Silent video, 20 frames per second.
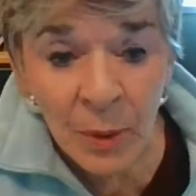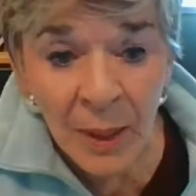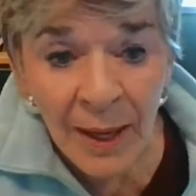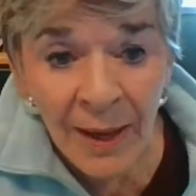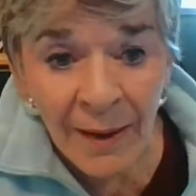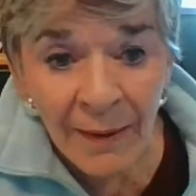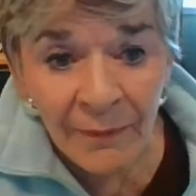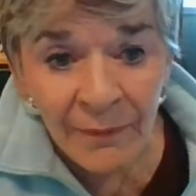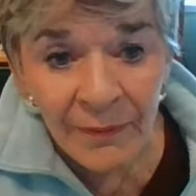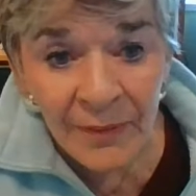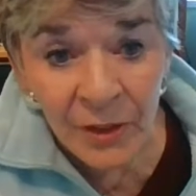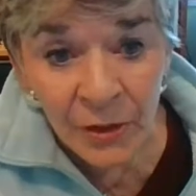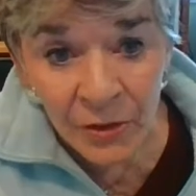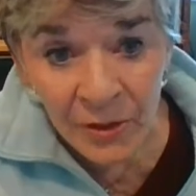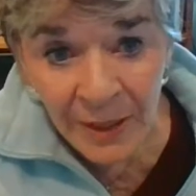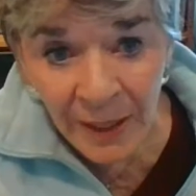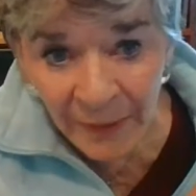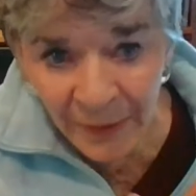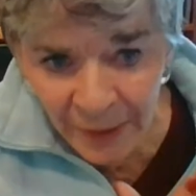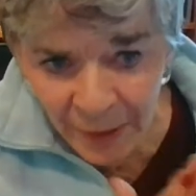have
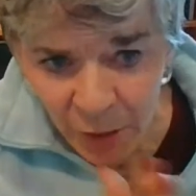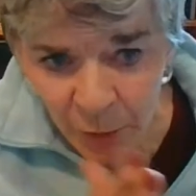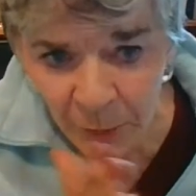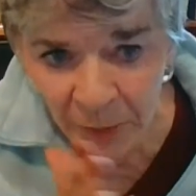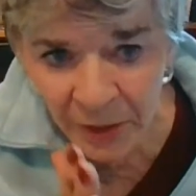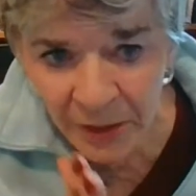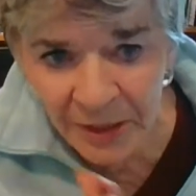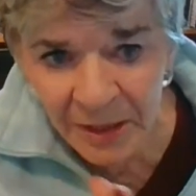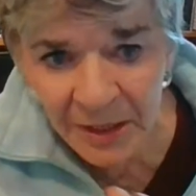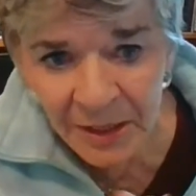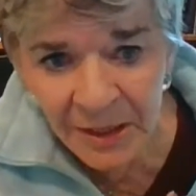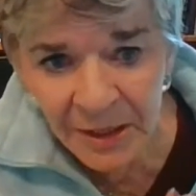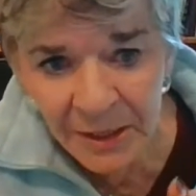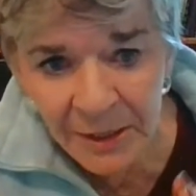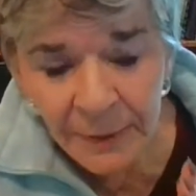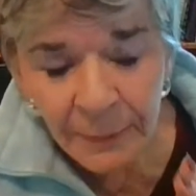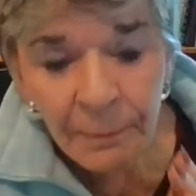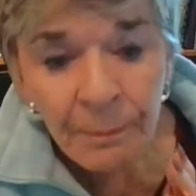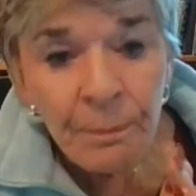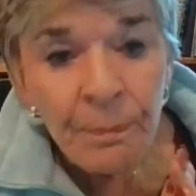near-death
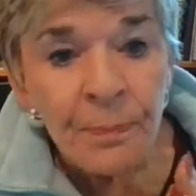experiences,